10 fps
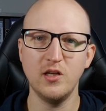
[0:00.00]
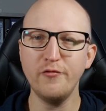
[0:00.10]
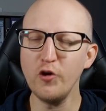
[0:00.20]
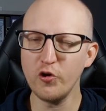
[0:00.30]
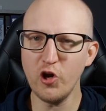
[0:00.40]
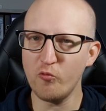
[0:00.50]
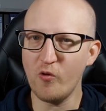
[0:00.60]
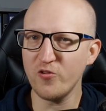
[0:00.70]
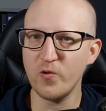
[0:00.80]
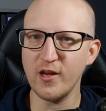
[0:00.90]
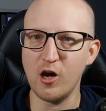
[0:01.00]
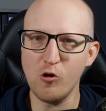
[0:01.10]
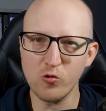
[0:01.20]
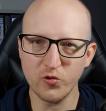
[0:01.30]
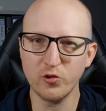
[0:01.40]
If you're now wondering
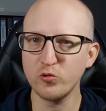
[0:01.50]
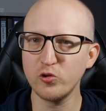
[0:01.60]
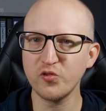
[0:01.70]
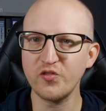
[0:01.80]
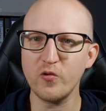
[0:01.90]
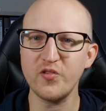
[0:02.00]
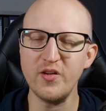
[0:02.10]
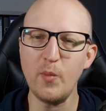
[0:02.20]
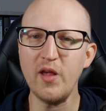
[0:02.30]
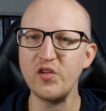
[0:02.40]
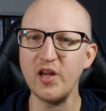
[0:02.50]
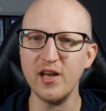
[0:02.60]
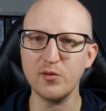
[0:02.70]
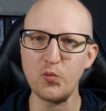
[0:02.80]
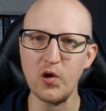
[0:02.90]
how could you use those amazing
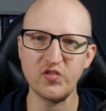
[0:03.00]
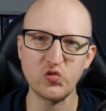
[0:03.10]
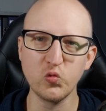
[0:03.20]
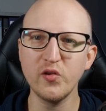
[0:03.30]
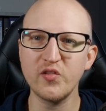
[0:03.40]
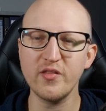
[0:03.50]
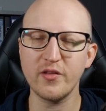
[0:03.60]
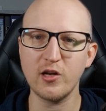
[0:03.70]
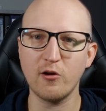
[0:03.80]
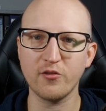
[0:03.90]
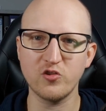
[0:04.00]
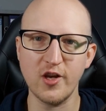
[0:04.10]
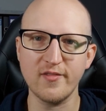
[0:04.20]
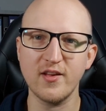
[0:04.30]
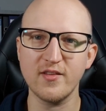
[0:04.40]
enterprise tools in the cloud
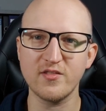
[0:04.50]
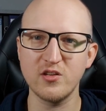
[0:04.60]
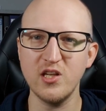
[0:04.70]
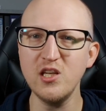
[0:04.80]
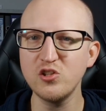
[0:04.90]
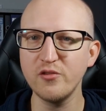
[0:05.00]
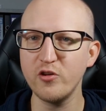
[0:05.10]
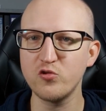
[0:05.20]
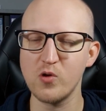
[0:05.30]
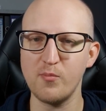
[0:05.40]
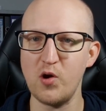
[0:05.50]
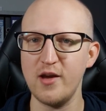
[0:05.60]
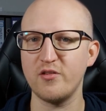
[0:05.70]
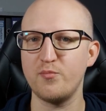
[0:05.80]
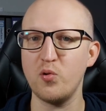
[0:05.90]
just as an individual
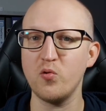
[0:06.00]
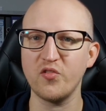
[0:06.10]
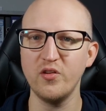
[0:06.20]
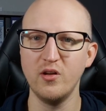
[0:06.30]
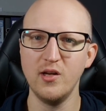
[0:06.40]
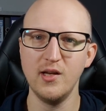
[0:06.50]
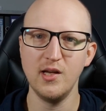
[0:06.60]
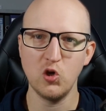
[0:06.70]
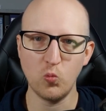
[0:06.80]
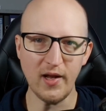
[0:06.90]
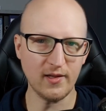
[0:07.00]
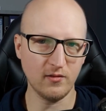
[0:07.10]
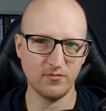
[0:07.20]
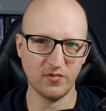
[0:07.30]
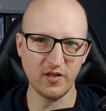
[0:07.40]
private person,
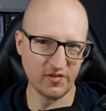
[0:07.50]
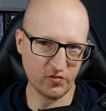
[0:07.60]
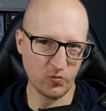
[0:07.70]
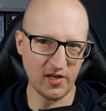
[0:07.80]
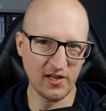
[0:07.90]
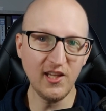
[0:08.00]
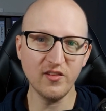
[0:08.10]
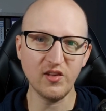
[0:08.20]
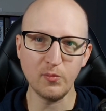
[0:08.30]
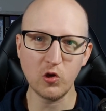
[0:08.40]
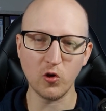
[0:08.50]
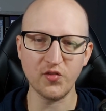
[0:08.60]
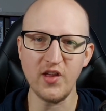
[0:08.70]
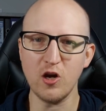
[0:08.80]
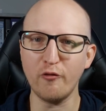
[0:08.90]
well, this is really easy
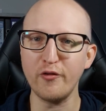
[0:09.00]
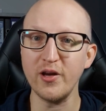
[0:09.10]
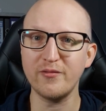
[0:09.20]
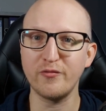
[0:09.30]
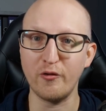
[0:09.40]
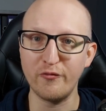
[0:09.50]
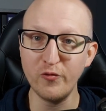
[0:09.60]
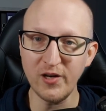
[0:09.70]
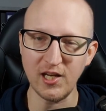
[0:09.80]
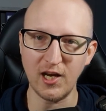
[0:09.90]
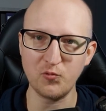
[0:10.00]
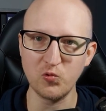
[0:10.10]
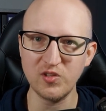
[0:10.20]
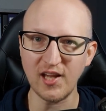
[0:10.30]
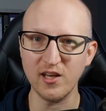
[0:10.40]
because they offer it for free up
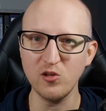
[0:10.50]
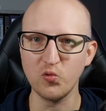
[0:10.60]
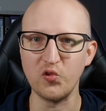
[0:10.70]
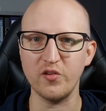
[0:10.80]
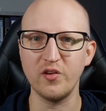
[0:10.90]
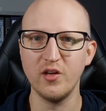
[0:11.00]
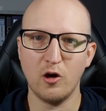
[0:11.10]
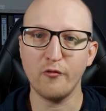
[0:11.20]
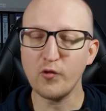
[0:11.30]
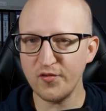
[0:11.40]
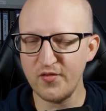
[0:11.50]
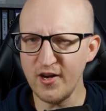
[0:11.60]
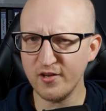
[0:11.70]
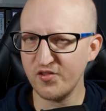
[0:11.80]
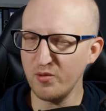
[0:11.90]
to 10 users. Of course,
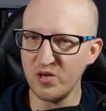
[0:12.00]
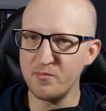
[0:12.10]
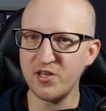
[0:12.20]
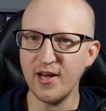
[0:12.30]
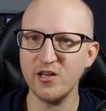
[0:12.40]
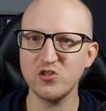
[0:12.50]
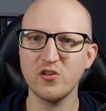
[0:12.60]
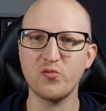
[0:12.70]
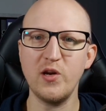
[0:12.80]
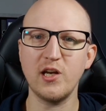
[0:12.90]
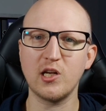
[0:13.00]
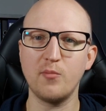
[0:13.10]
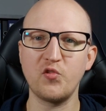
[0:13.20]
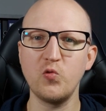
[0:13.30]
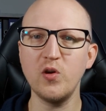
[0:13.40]
there are some limitations when it
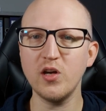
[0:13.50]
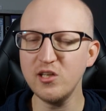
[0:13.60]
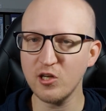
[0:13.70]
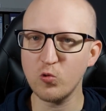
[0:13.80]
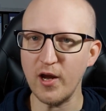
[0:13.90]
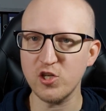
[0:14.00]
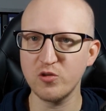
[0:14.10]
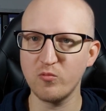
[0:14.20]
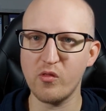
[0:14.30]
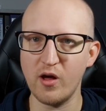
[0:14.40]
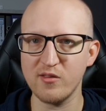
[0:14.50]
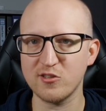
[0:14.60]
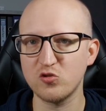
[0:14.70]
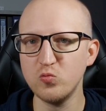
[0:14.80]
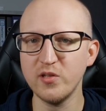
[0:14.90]
comes to integration with
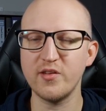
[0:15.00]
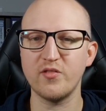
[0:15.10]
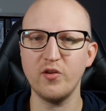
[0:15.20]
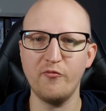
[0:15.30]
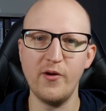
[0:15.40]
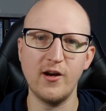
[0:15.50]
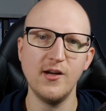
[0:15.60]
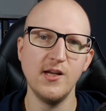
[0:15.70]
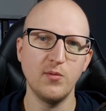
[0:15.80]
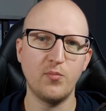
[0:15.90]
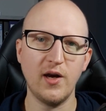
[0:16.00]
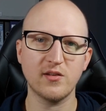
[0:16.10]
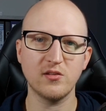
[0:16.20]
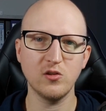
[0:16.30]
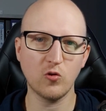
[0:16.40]
other tools and software,
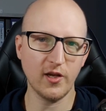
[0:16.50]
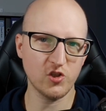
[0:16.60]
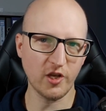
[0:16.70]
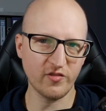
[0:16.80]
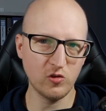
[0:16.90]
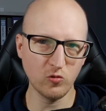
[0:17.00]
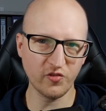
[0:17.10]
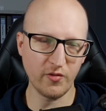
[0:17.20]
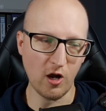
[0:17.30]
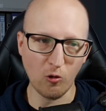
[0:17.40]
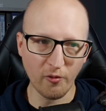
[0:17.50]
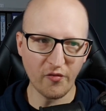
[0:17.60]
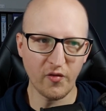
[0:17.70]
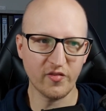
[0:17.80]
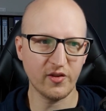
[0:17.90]
but you can just use the whole
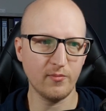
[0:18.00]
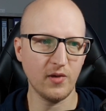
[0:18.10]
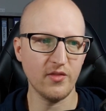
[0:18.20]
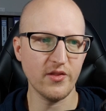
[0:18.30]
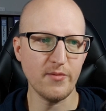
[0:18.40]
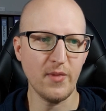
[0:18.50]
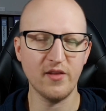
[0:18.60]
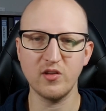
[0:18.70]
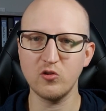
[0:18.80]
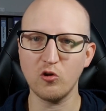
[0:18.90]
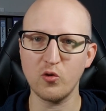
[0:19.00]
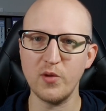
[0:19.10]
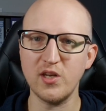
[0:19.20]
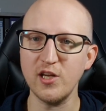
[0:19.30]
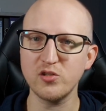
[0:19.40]
system and the amazing
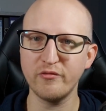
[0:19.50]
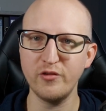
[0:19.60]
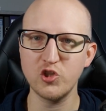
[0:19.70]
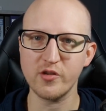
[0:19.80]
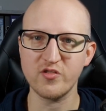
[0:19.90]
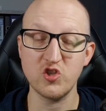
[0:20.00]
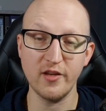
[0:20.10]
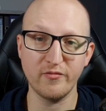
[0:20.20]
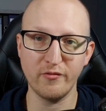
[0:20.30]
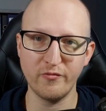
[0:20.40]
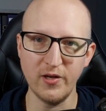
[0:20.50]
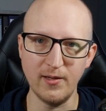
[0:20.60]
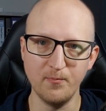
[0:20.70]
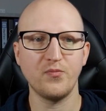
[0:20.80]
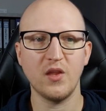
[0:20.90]
documentation features just for
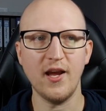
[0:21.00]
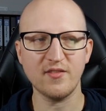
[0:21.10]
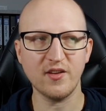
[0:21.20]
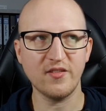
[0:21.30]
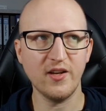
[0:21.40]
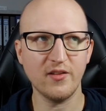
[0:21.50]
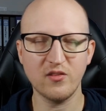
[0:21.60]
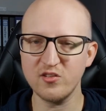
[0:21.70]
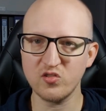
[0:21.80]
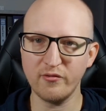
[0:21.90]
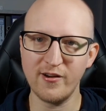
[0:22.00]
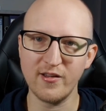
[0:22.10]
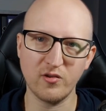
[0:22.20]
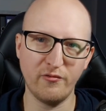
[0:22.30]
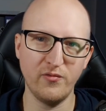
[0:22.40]
free. As I said, this software
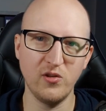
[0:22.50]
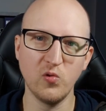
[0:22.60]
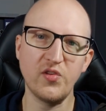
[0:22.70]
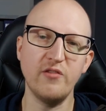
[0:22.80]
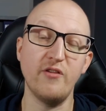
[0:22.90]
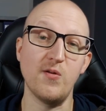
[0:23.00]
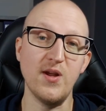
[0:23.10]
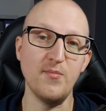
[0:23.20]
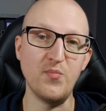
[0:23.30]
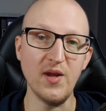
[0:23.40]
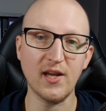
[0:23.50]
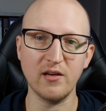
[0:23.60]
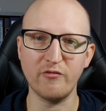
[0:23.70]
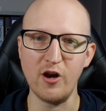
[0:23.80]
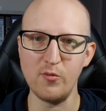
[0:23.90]
is often used in very big
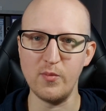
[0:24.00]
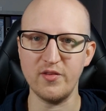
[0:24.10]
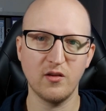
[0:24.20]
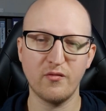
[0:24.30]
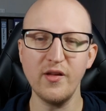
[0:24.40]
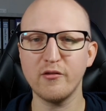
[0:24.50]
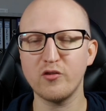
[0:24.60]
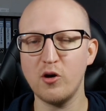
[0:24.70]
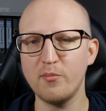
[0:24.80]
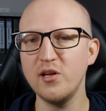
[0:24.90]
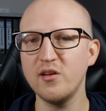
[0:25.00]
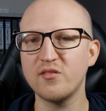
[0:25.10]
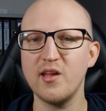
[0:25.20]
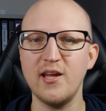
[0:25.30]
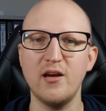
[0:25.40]
environments. Think of
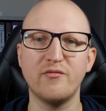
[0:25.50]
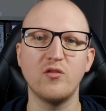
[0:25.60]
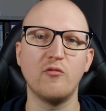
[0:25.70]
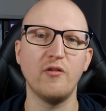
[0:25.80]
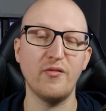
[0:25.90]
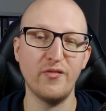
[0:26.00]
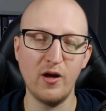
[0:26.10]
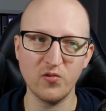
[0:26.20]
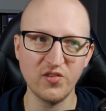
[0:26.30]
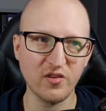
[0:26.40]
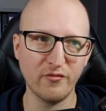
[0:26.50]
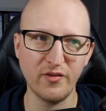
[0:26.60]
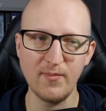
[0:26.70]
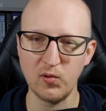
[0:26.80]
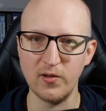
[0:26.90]
companies that have over thousands
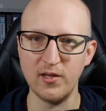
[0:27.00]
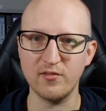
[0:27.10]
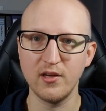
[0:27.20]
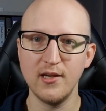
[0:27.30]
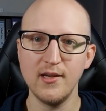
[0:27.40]
of employees.